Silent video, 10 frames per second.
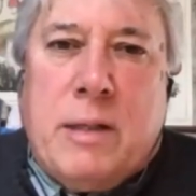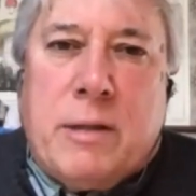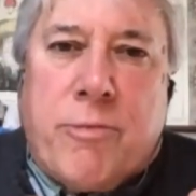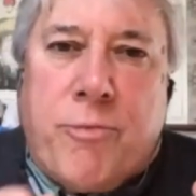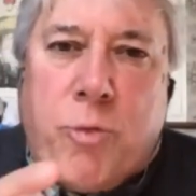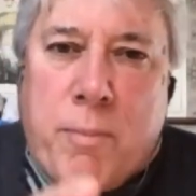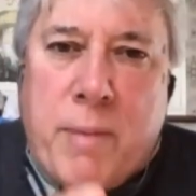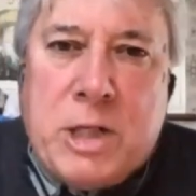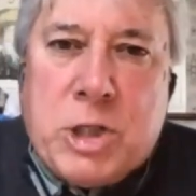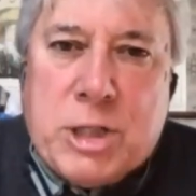the
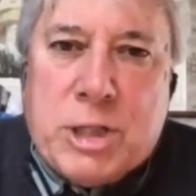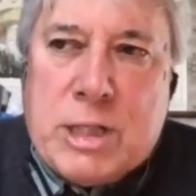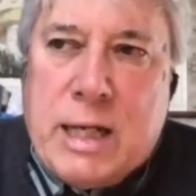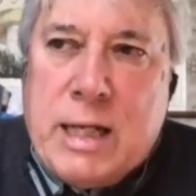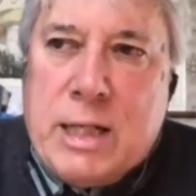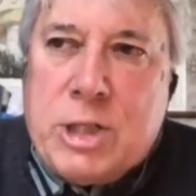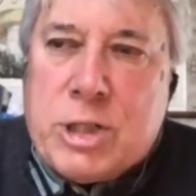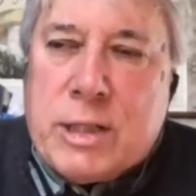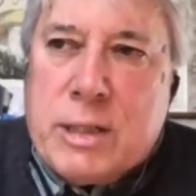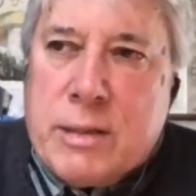formation stage,
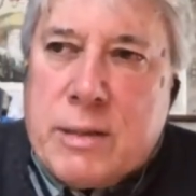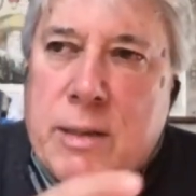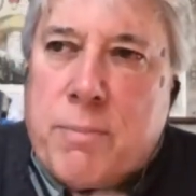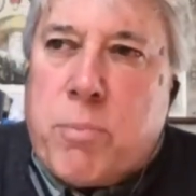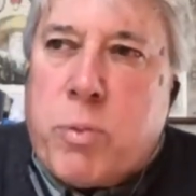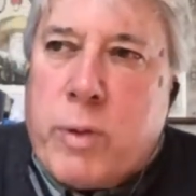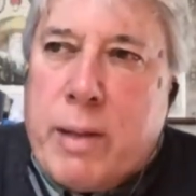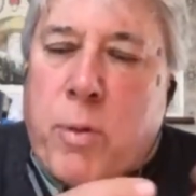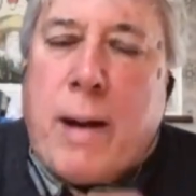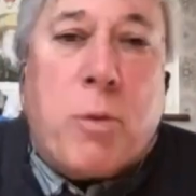the the pre
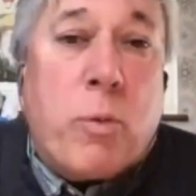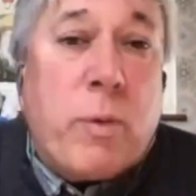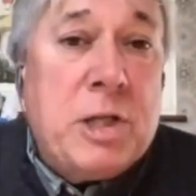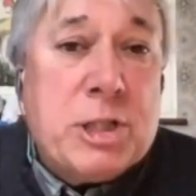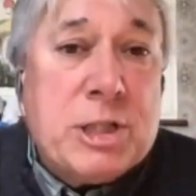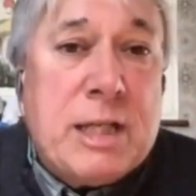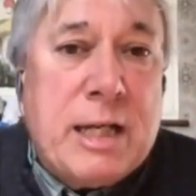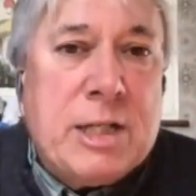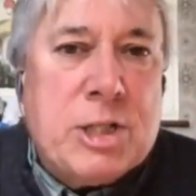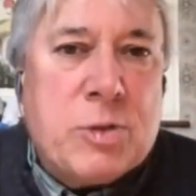preparation
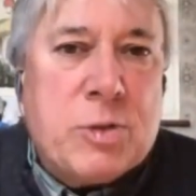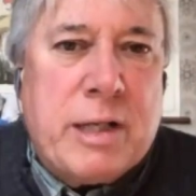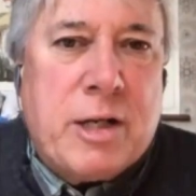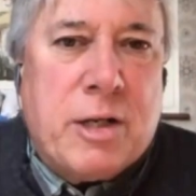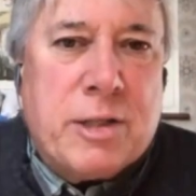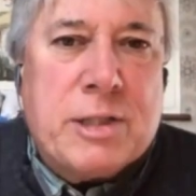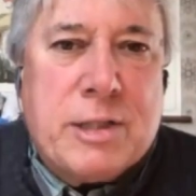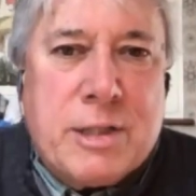stage is what he calls it.